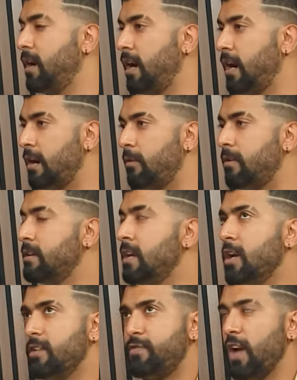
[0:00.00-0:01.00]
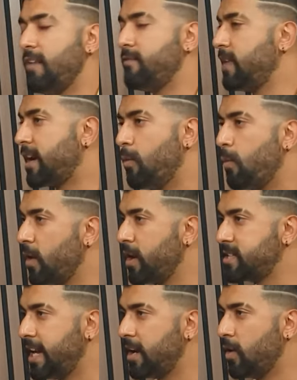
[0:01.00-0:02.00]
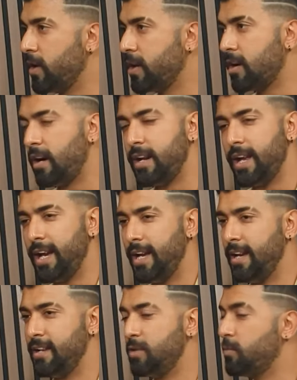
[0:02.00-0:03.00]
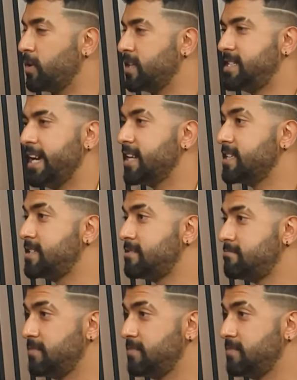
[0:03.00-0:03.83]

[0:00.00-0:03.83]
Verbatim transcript: have like a work day going on and you want to take a